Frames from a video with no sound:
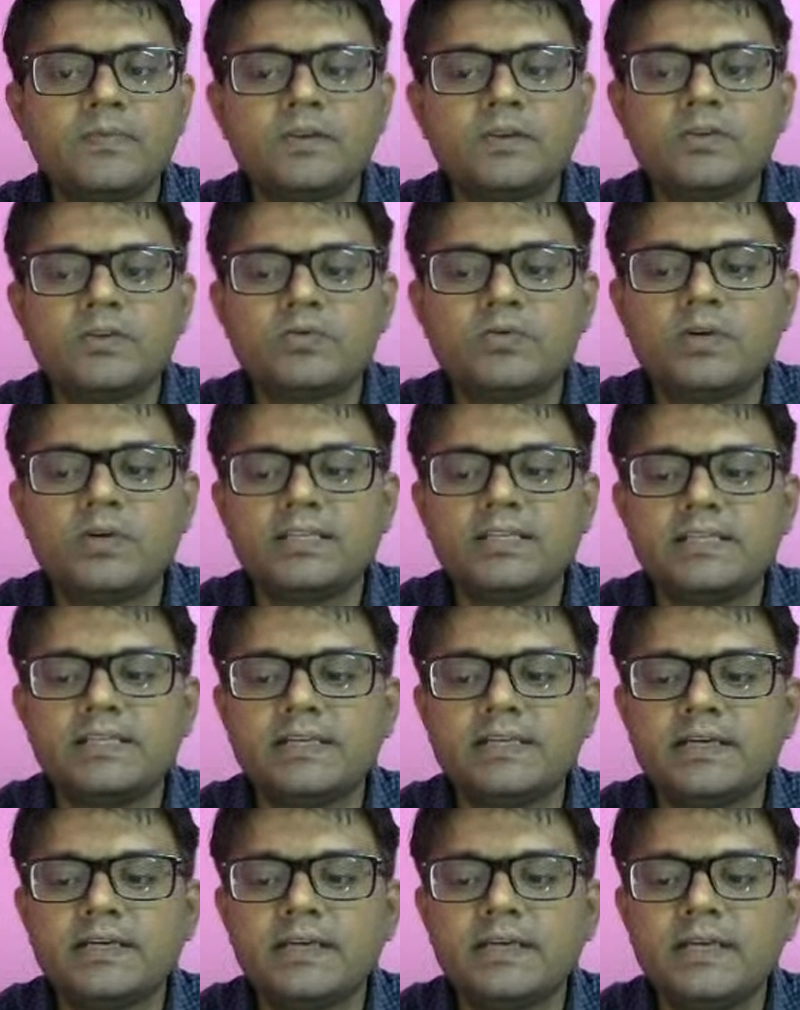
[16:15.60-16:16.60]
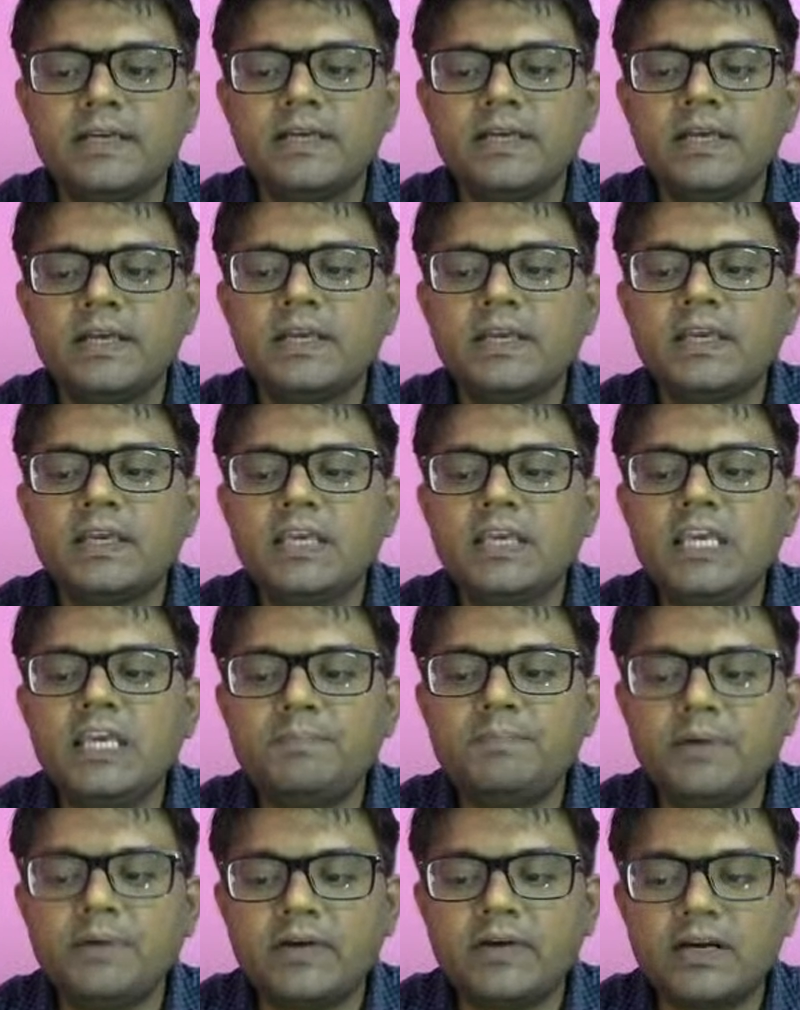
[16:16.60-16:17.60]
So what is it? E
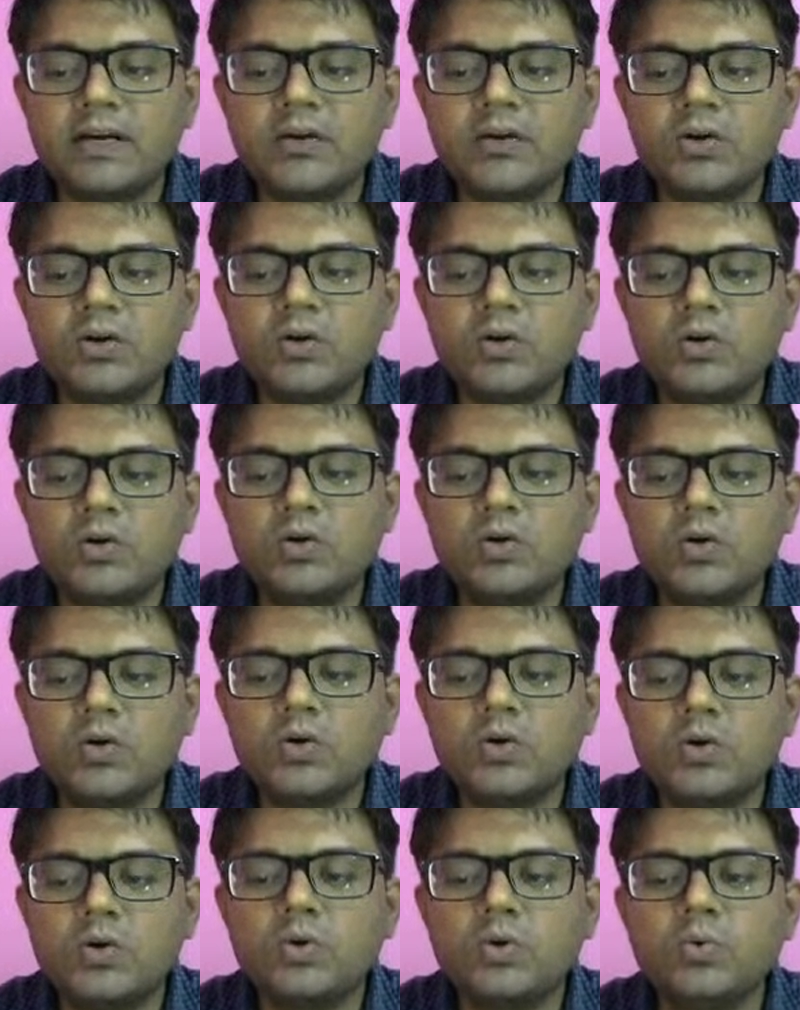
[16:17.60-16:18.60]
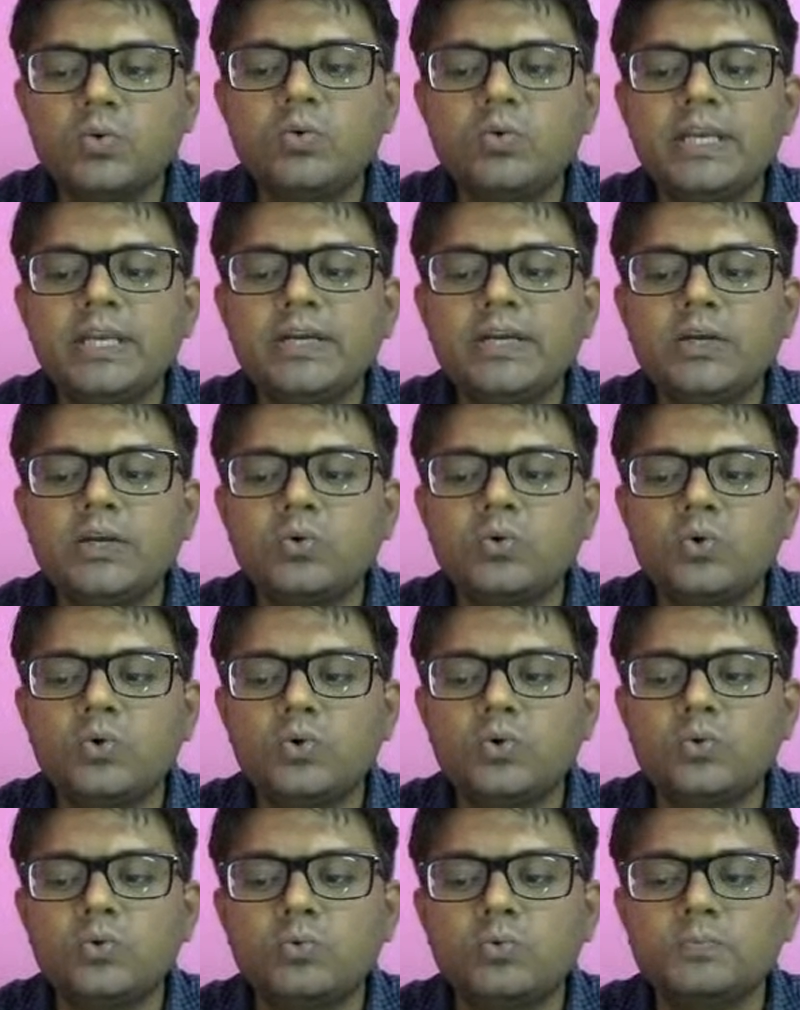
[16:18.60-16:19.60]
power 2 into
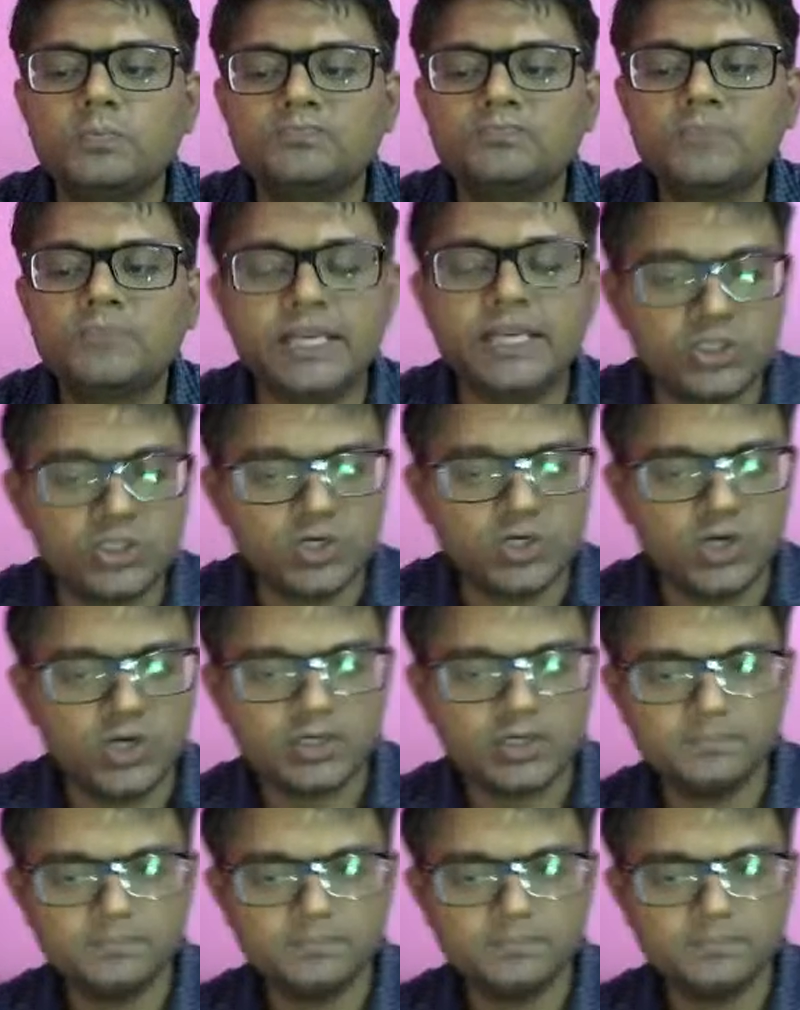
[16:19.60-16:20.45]
2 h naught.